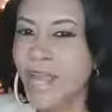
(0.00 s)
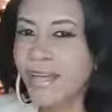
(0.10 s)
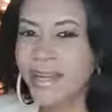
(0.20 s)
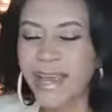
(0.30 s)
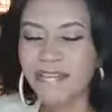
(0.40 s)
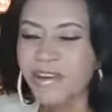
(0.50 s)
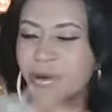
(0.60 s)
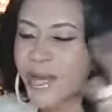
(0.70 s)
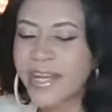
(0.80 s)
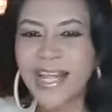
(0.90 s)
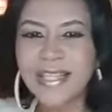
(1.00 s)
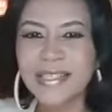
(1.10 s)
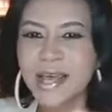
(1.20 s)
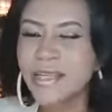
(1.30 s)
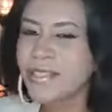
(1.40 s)
and everyone
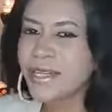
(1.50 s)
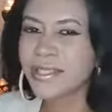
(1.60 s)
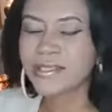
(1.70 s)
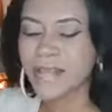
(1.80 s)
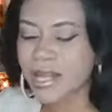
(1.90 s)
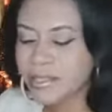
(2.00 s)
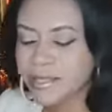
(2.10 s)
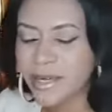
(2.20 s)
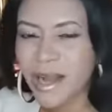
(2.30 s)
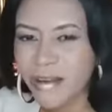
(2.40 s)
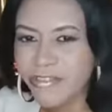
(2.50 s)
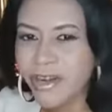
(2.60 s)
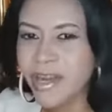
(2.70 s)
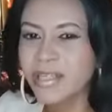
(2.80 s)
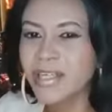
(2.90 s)
else under the under the
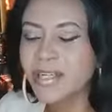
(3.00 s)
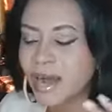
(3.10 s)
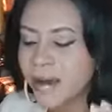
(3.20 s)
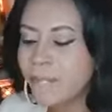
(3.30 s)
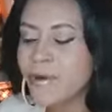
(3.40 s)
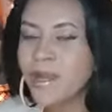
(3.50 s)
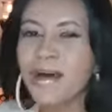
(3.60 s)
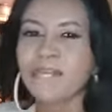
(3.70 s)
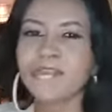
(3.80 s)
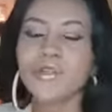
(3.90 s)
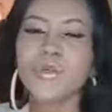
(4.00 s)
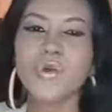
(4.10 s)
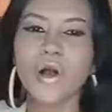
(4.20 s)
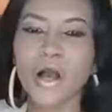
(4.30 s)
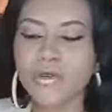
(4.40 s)
covering, under the umbrella of the New
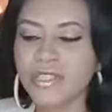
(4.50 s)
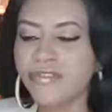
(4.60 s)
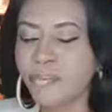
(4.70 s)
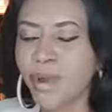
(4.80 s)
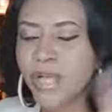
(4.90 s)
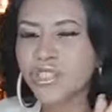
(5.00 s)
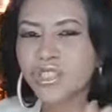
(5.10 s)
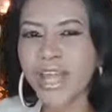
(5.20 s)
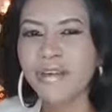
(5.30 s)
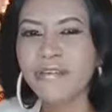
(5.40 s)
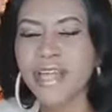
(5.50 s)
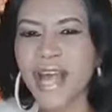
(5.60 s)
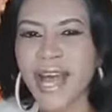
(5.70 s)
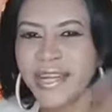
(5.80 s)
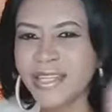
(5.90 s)
York House of Prayer, Sherry
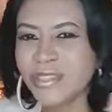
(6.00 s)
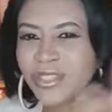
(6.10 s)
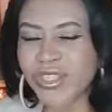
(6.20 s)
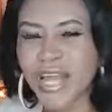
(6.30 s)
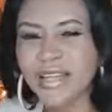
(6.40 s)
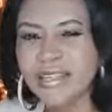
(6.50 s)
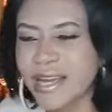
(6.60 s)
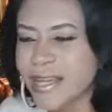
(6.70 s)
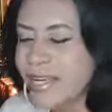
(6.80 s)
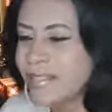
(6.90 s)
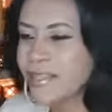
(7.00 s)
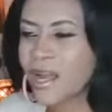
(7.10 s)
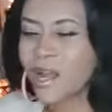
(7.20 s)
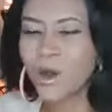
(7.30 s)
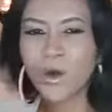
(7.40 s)
Ann and Sheldon
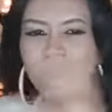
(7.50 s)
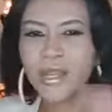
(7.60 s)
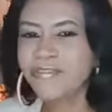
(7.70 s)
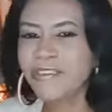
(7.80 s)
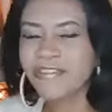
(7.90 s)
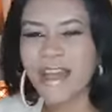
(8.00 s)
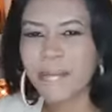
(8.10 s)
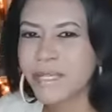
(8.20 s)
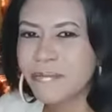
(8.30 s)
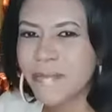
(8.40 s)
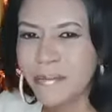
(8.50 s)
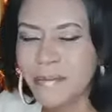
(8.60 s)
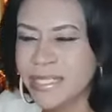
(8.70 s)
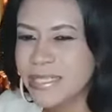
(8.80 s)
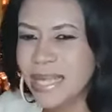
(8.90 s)
and all of the family
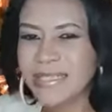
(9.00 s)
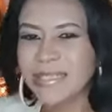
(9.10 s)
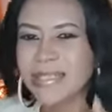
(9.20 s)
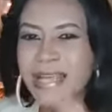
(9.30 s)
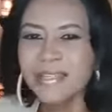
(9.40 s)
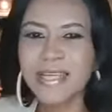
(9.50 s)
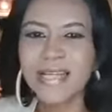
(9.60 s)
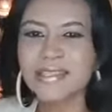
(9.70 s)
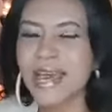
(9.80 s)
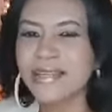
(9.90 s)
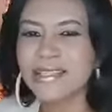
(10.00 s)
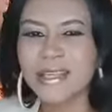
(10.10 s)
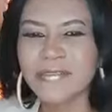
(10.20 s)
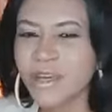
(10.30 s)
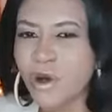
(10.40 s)
members that send their
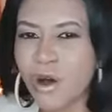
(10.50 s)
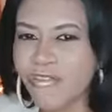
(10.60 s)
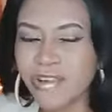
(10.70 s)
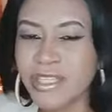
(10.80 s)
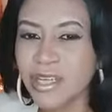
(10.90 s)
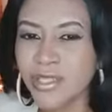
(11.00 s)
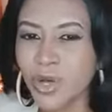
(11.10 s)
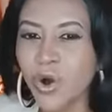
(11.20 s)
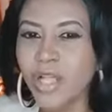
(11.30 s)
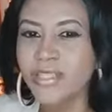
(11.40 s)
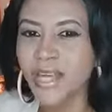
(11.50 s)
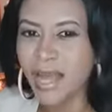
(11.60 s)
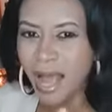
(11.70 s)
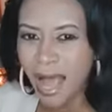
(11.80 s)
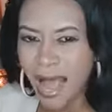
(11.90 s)
thanksgiving offerings on the altar.
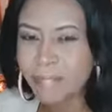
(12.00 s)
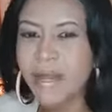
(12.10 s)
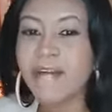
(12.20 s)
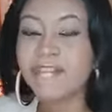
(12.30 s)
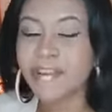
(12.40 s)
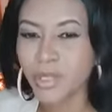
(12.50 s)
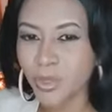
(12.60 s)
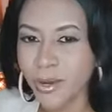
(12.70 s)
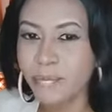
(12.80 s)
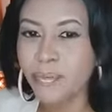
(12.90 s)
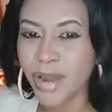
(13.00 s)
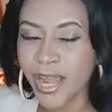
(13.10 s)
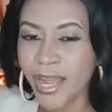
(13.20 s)
I'm covering you in prayer.